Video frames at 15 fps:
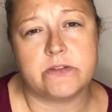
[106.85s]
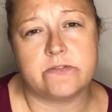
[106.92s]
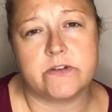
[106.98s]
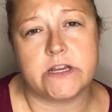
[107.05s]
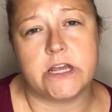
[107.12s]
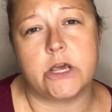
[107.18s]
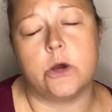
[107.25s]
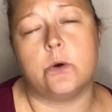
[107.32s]

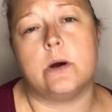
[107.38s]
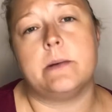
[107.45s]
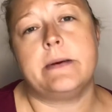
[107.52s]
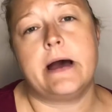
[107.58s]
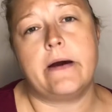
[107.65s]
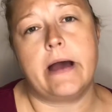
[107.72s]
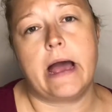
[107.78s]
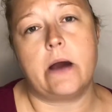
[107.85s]
video
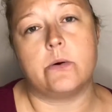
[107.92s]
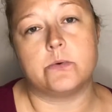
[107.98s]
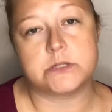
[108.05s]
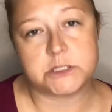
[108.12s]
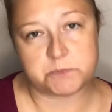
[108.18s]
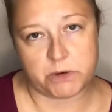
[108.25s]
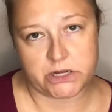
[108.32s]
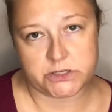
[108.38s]
about how it was
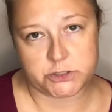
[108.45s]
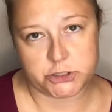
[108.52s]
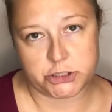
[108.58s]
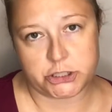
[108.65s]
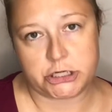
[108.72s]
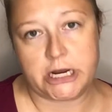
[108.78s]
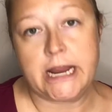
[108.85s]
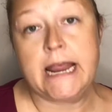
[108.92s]

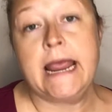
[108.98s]
sponsored,